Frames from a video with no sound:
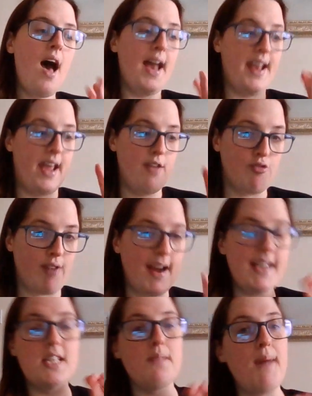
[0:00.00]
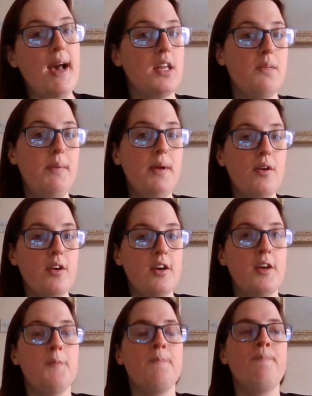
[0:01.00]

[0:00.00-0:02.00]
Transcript: and I read the back of the book,